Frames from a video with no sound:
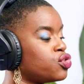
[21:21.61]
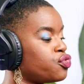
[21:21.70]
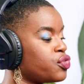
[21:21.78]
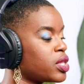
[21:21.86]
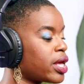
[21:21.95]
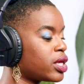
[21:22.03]
you
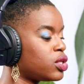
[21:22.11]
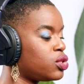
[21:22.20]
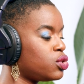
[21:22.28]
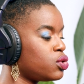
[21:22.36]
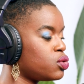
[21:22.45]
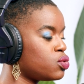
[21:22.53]
feel like
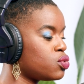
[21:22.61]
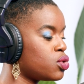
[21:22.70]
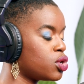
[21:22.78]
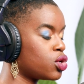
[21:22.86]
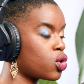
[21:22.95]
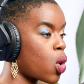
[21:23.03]
you
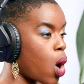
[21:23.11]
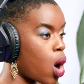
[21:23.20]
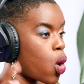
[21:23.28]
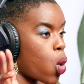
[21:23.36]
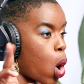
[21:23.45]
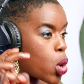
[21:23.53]
quote
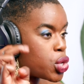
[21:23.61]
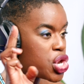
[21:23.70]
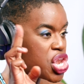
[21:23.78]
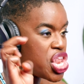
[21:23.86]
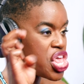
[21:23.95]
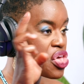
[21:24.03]
unquote
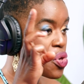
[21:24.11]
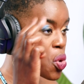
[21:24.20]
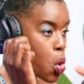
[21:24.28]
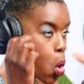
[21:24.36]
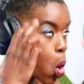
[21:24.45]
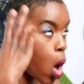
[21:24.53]

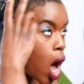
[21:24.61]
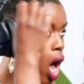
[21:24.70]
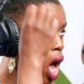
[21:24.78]
knew